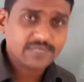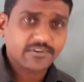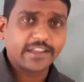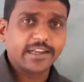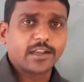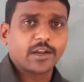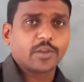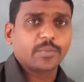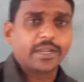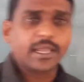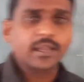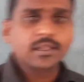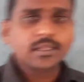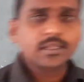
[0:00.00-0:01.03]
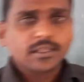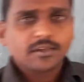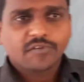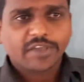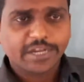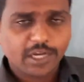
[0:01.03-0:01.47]
is finite automata?
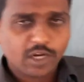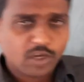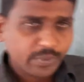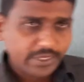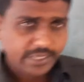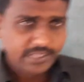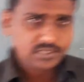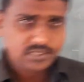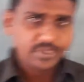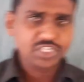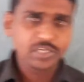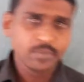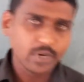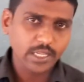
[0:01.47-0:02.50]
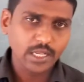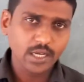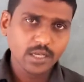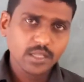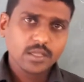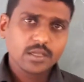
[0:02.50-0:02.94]
Finite automata is a machine
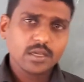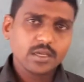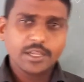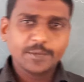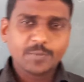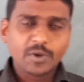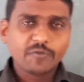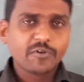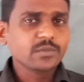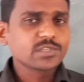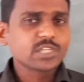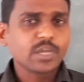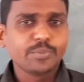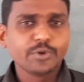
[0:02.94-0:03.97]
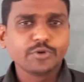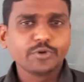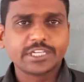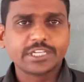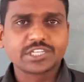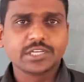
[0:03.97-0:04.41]
model. It performs
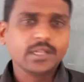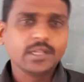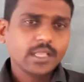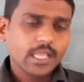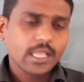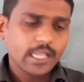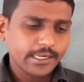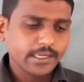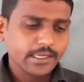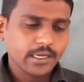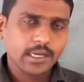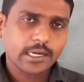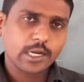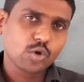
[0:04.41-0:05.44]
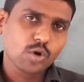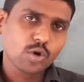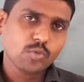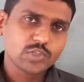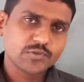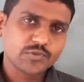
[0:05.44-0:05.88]
computation and
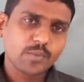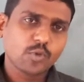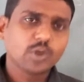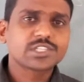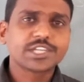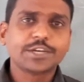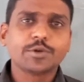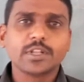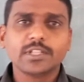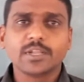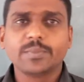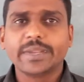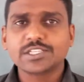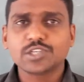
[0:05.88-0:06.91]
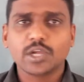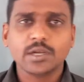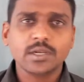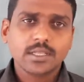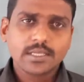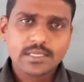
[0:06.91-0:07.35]
control moves from one state to another based
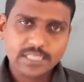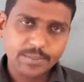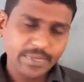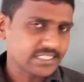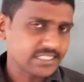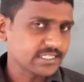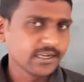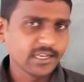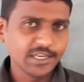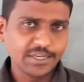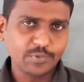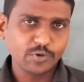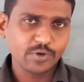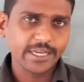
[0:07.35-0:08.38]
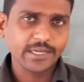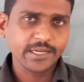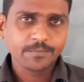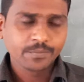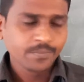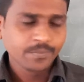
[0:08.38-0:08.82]
on some external input, right.
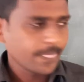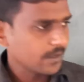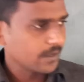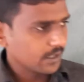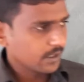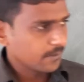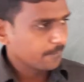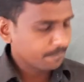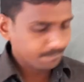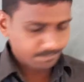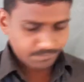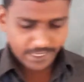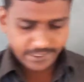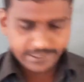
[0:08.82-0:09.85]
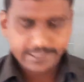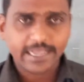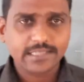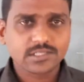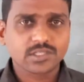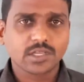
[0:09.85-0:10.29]
And it
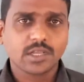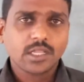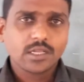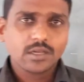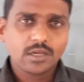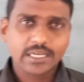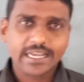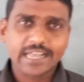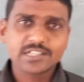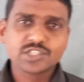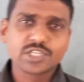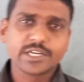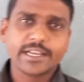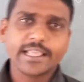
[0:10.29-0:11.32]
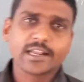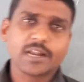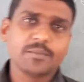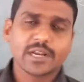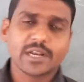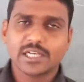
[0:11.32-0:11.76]
has a transition
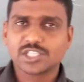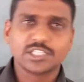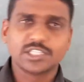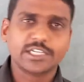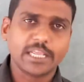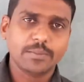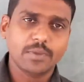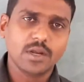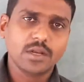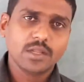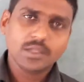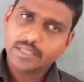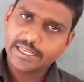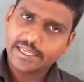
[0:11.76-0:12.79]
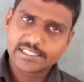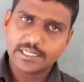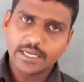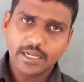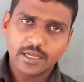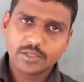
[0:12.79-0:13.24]
diagram, transition table,
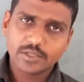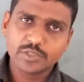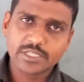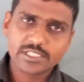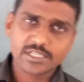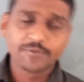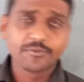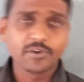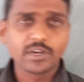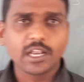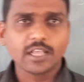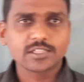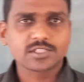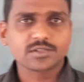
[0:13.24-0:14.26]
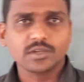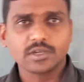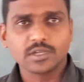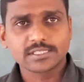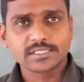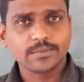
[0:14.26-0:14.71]
etc. You just refer to last
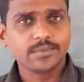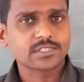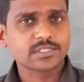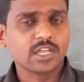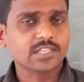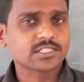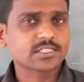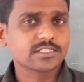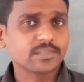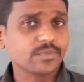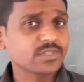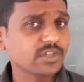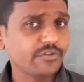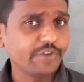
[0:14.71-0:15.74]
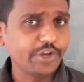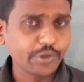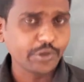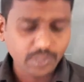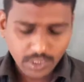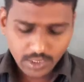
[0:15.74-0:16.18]
semester
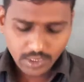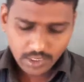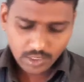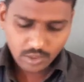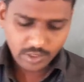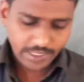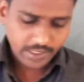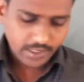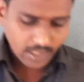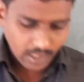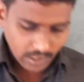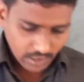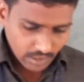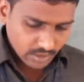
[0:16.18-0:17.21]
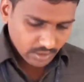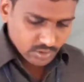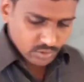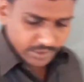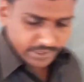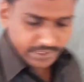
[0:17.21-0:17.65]
video, okay.
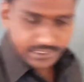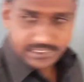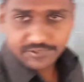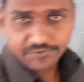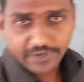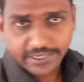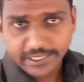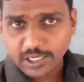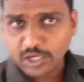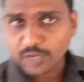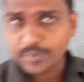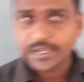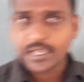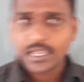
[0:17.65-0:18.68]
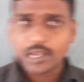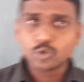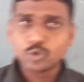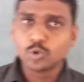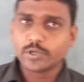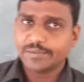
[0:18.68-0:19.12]
So in the finite automata
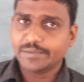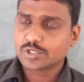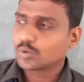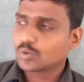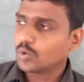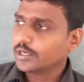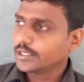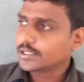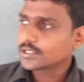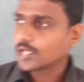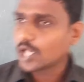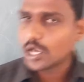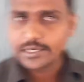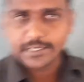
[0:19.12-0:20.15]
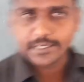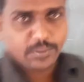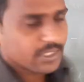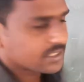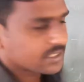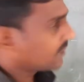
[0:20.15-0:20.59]
have two types. One is
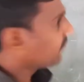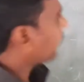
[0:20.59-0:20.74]
non-deterministic